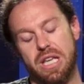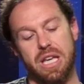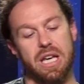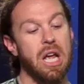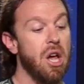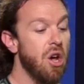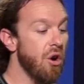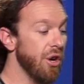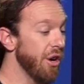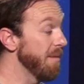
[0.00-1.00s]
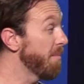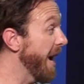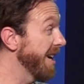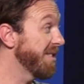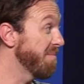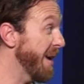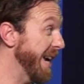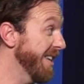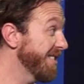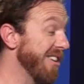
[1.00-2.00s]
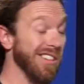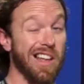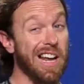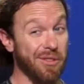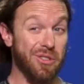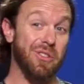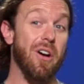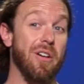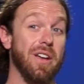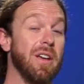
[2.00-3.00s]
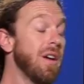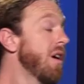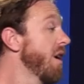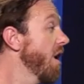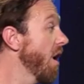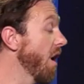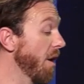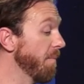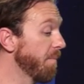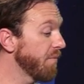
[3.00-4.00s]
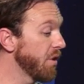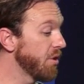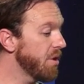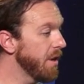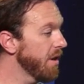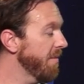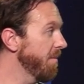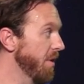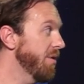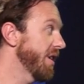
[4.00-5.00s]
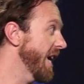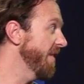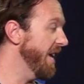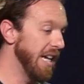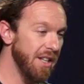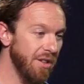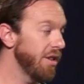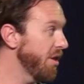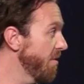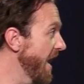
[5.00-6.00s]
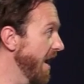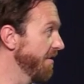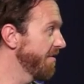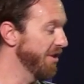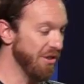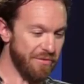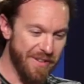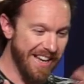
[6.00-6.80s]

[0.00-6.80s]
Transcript: a kit or you're on pots and pans, how a lot of us started, um, you should be able to make music out of anything that you have. Your mm-hmm.